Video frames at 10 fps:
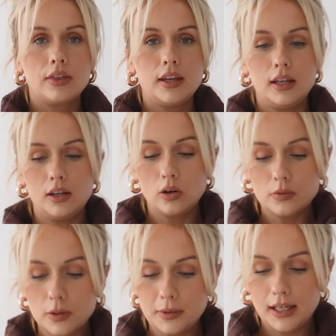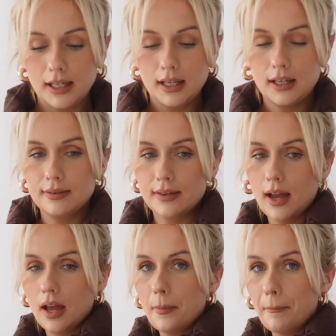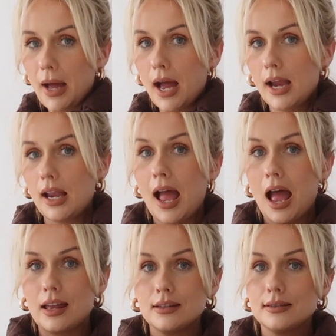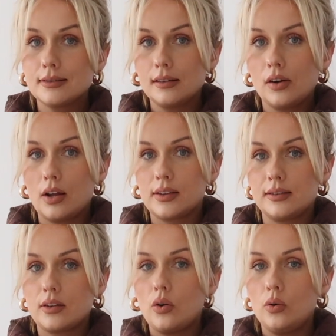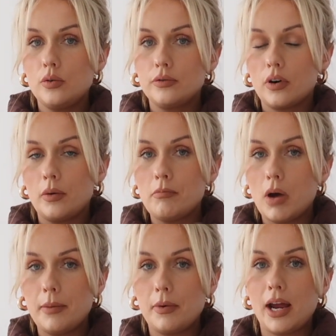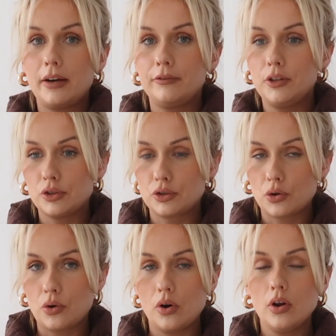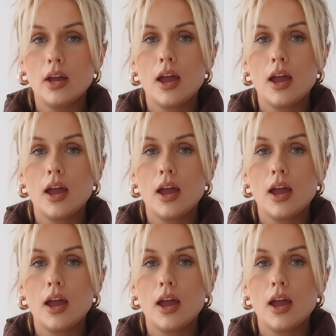The crop top and leggings, bag and sunglasses are all from my brand Future Shore,